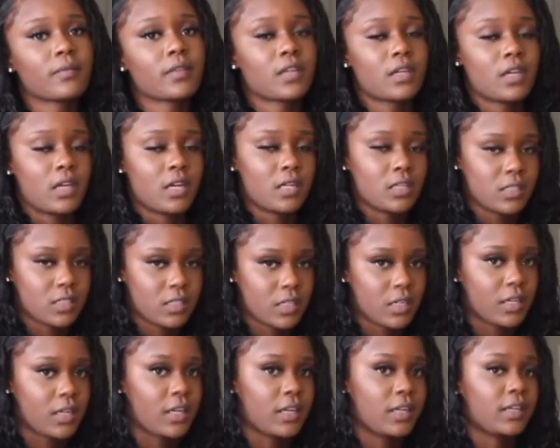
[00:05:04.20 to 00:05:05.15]

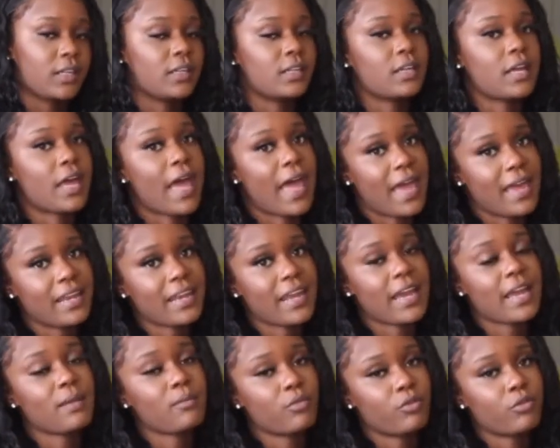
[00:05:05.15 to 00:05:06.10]
studying at night
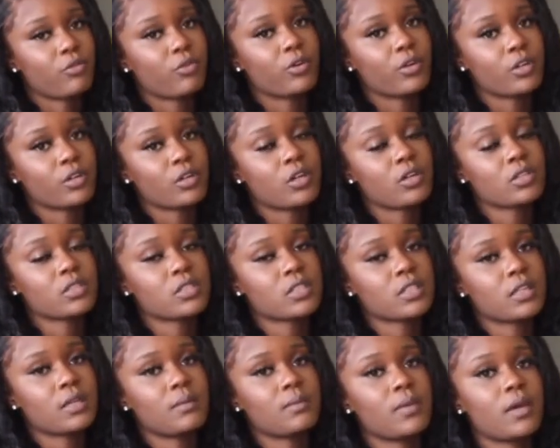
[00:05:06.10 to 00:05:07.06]
before you go to sleep,
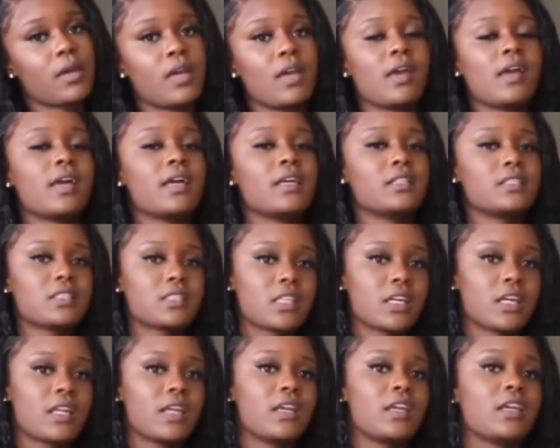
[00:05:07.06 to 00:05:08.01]
and
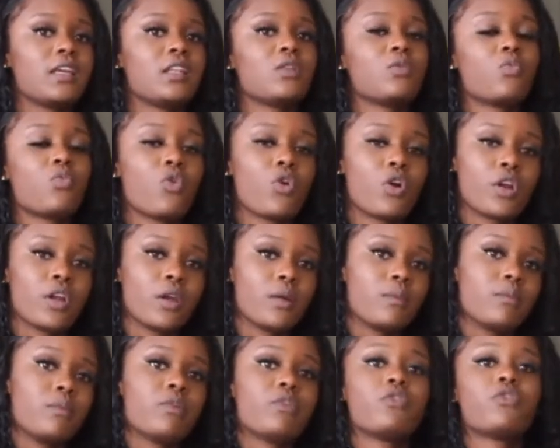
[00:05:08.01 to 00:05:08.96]
studying in the morning
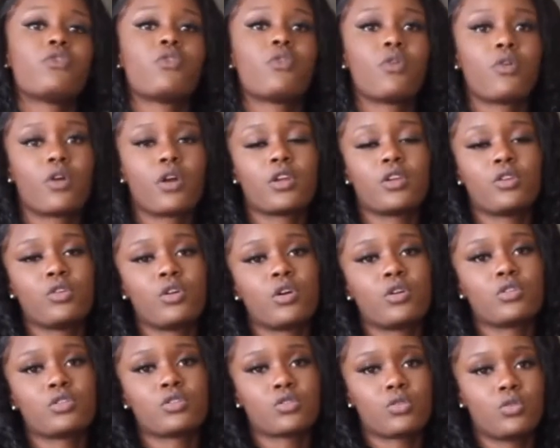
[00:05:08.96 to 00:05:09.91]
before you go to
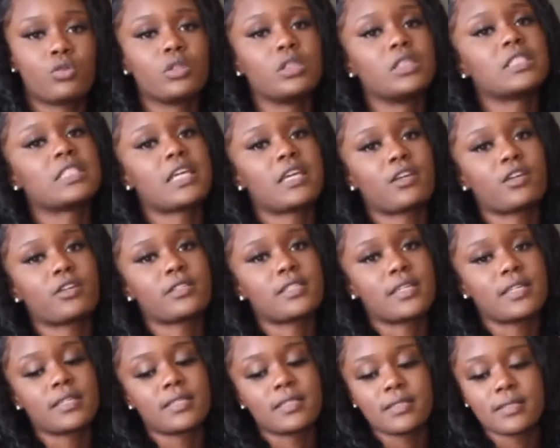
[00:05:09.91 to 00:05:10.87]
school and take your
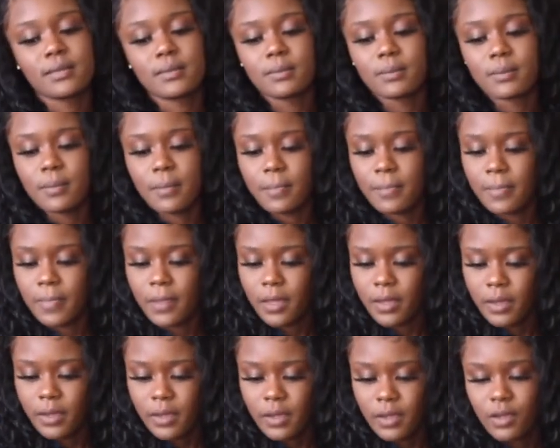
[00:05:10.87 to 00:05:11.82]
test.
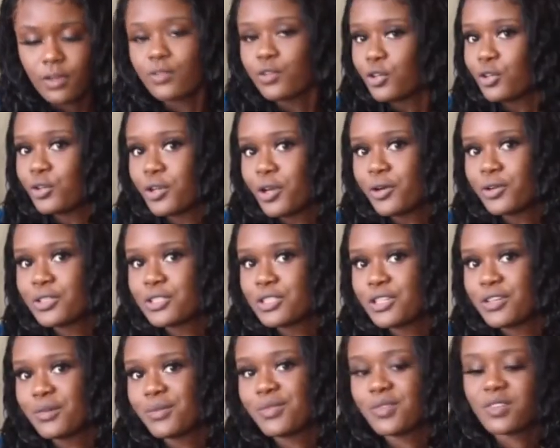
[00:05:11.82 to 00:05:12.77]
You'll notice a
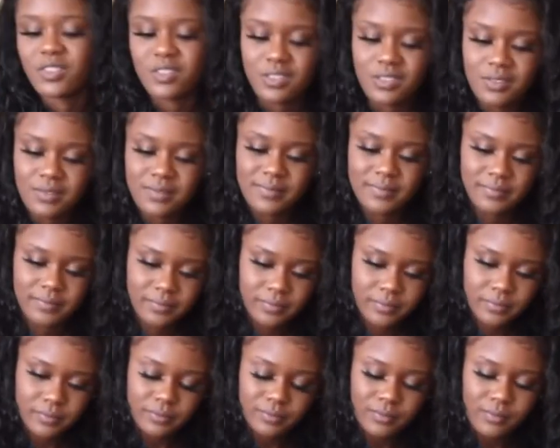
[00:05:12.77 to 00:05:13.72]
difference.
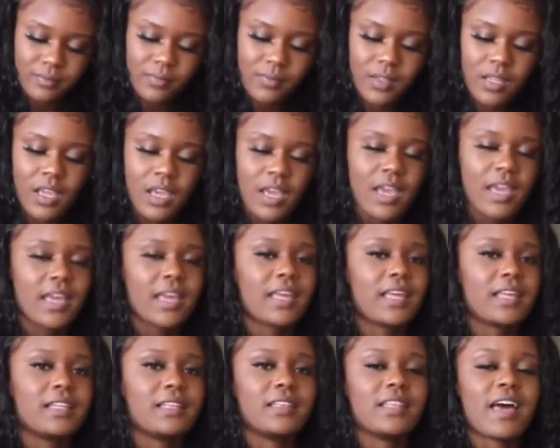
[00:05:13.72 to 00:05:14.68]
And
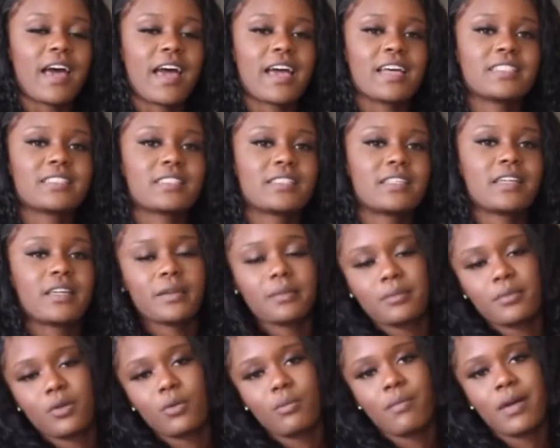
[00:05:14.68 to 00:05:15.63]
lastly,
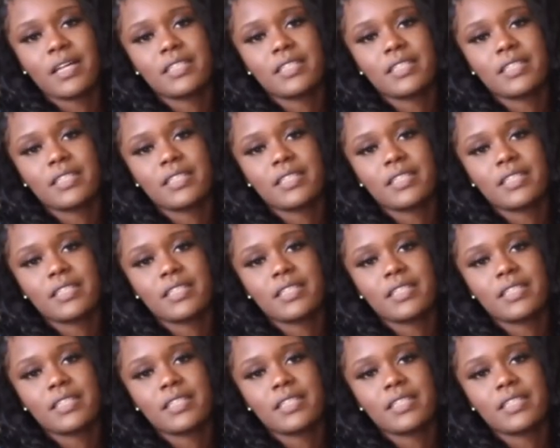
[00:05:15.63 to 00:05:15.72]
my